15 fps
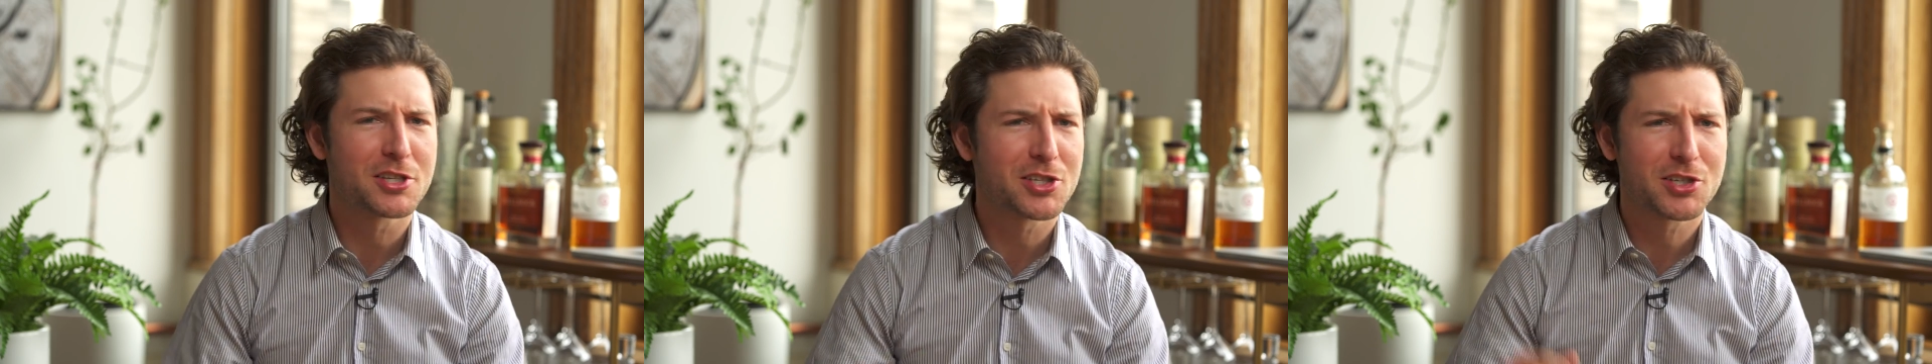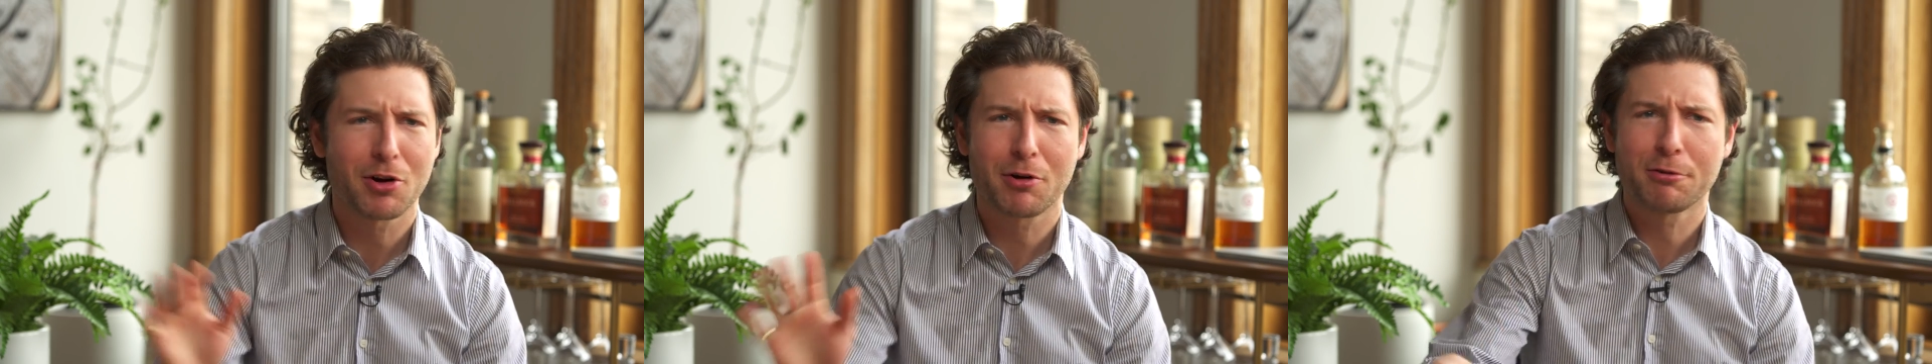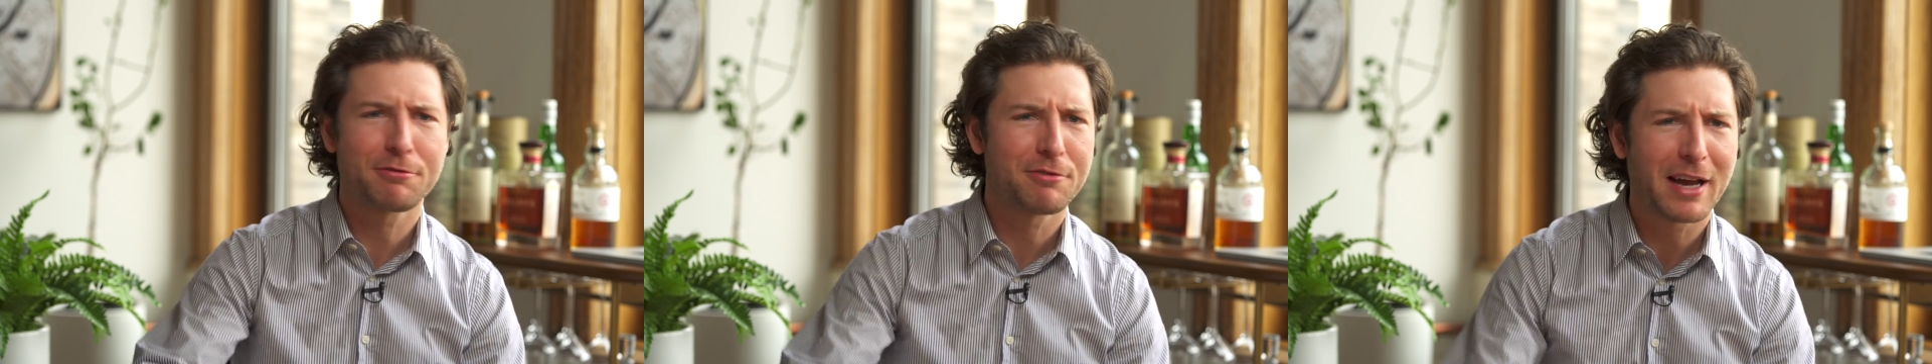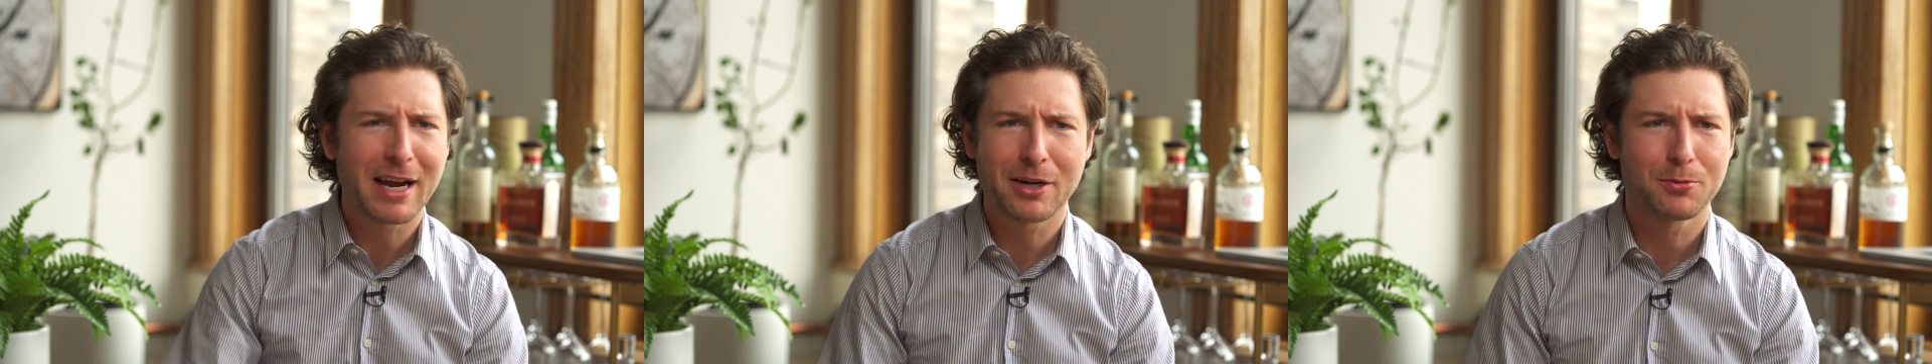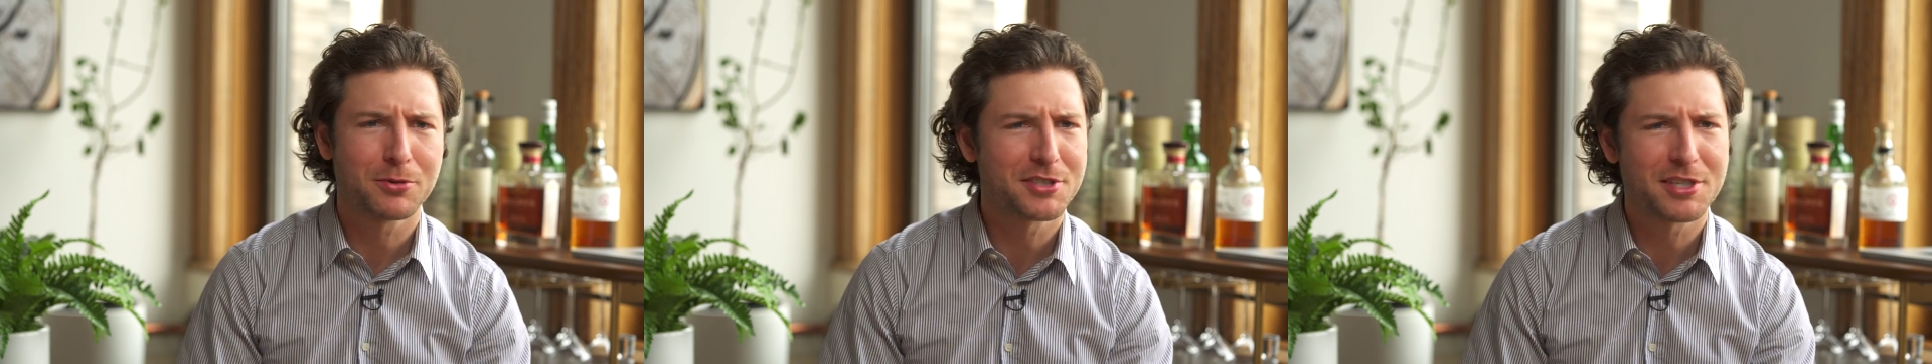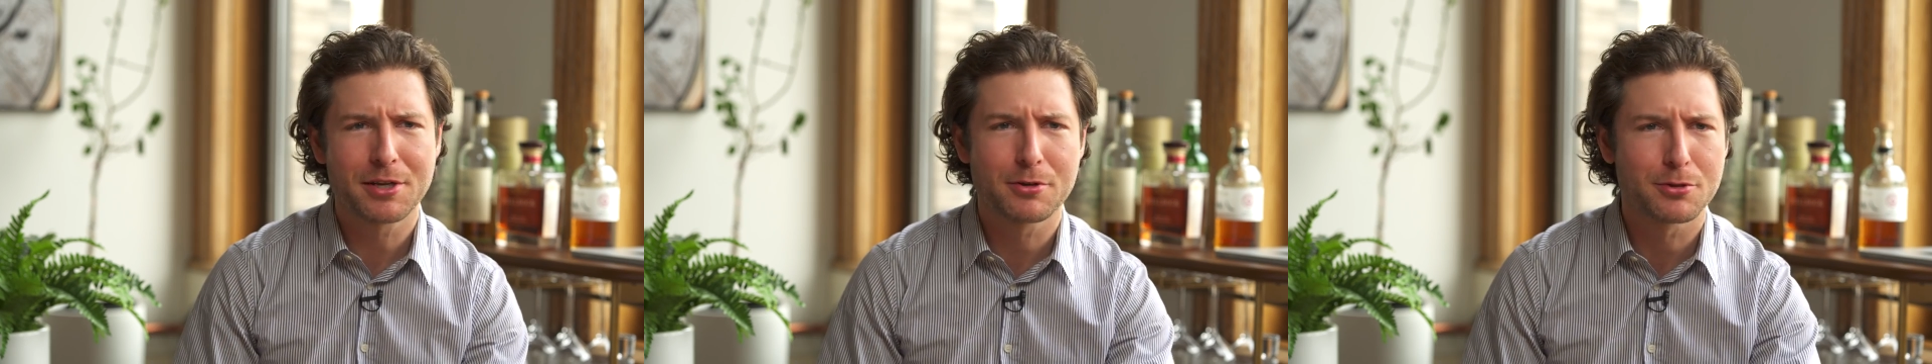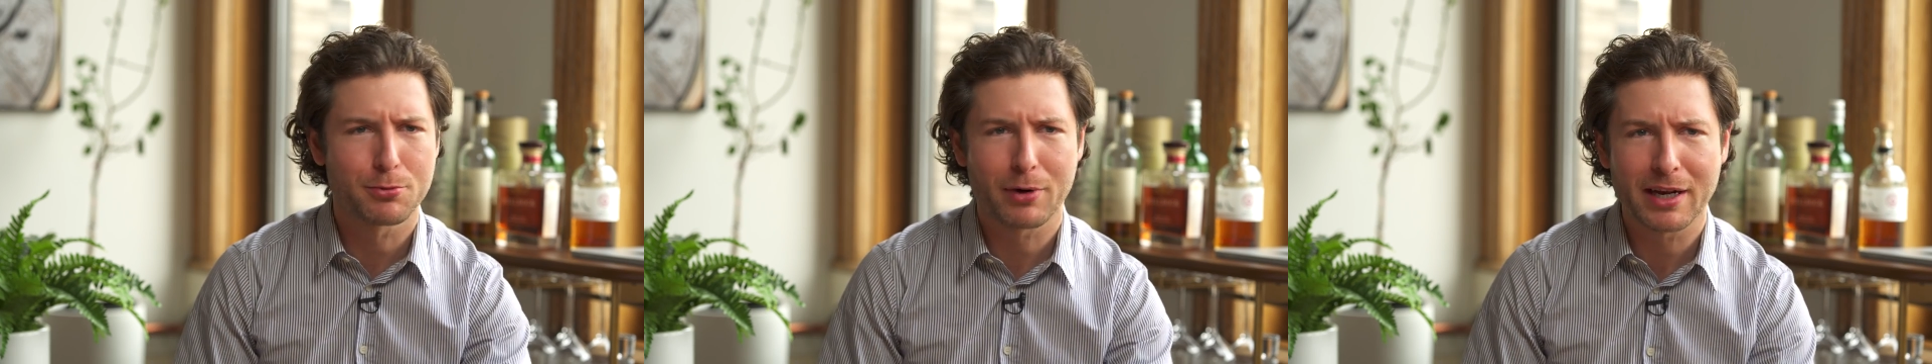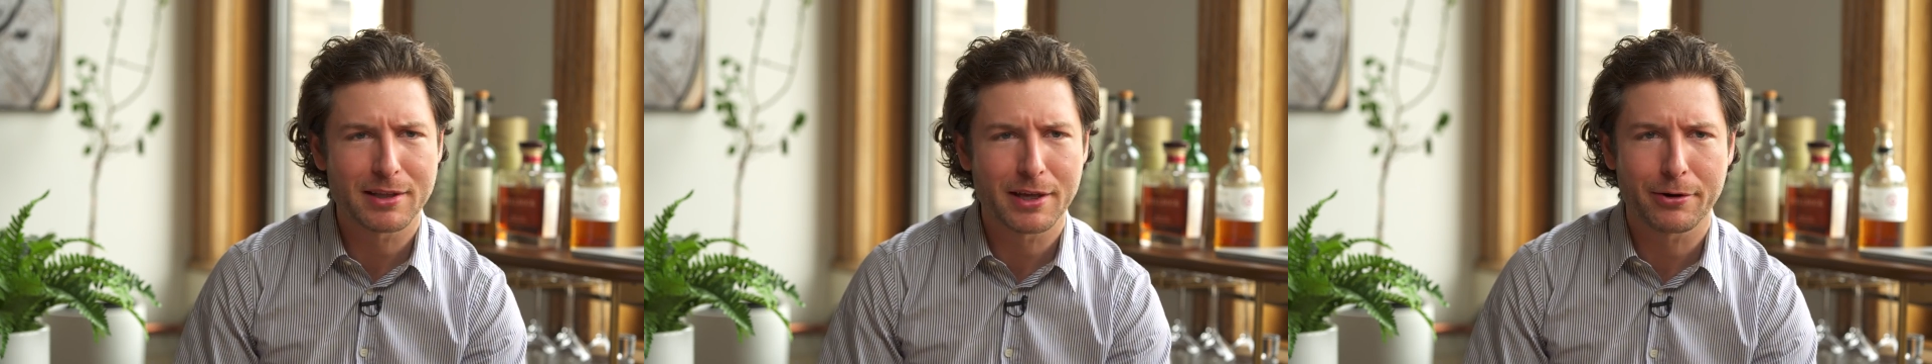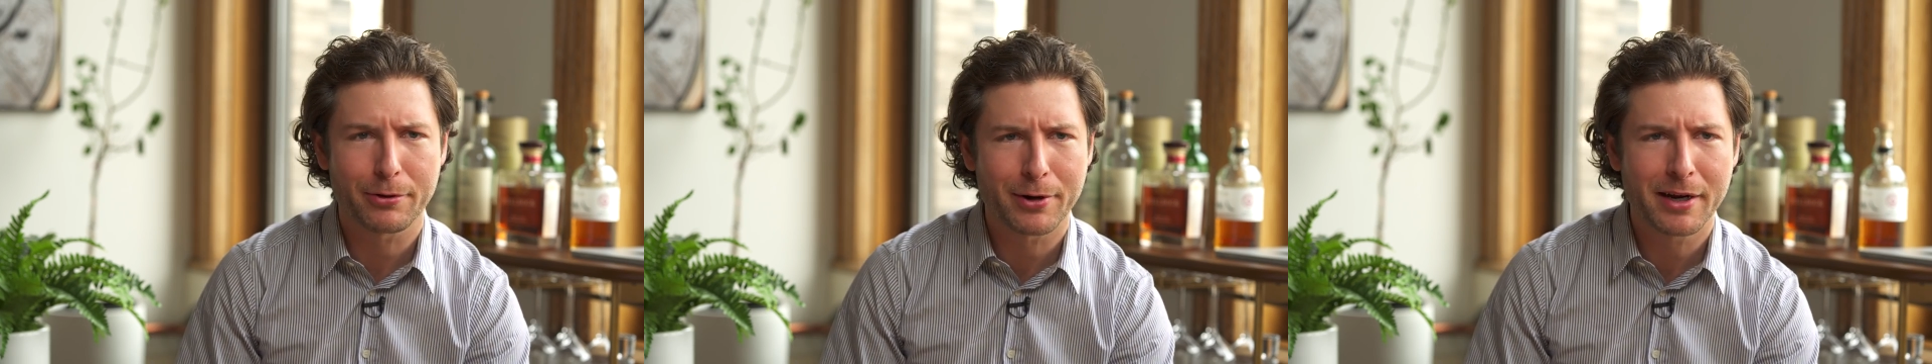start a fight. We'll see who's right later